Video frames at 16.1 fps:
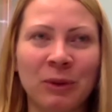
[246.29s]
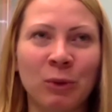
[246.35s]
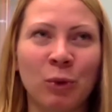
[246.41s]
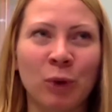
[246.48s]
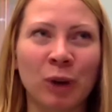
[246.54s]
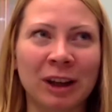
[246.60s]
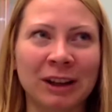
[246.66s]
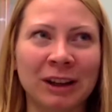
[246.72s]

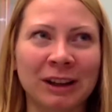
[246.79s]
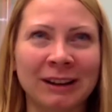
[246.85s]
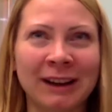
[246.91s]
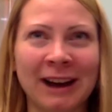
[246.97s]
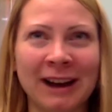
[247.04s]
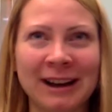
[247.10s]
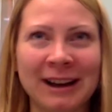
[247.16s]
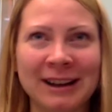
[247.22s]
Working
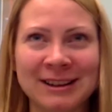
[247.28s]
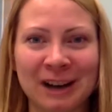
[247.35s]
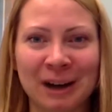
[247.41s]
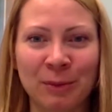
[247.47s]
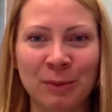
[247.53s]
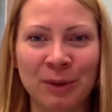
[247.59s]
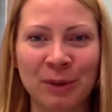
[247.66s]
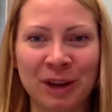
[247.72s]
in an IT
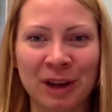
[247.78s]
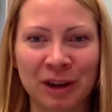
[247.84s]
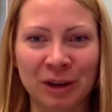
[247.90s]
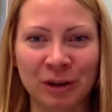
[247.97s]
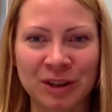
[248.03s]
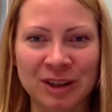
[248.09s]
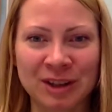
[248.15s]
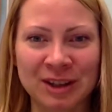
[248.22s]
company, I
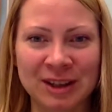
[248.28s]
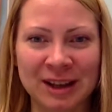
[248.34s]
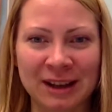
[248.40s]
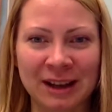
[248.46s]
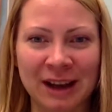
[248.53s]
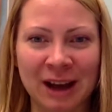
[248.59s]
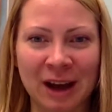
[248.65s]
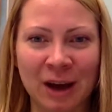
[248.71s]

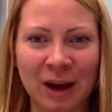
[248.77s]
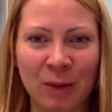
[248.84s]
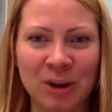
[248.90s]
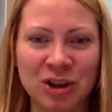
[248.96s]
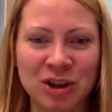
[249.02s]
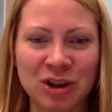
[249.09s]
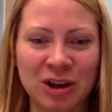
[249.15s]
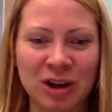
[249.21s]
understand how
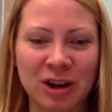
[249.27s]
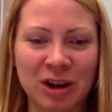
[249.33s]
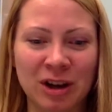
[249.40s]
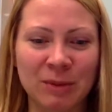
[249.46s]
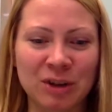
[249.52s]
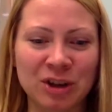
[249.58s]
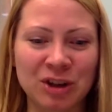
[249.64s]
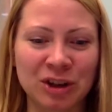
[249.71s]
much
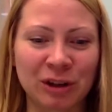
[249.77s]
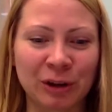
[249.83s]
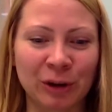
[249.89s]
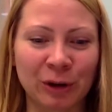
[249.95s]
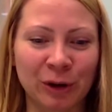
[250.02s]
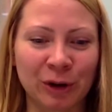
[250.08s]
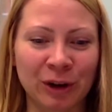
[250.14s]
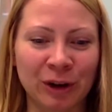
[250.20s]
machine
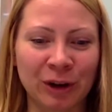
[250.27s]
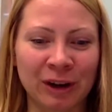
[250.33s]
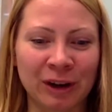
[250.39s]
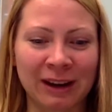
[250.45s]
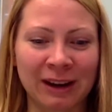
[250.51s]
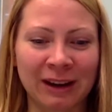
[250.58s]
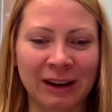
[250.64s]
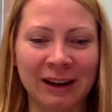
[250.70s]
learning
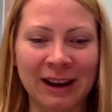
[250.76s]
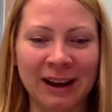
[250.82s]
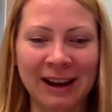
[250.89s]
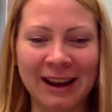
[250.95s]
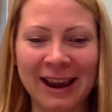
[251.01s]
and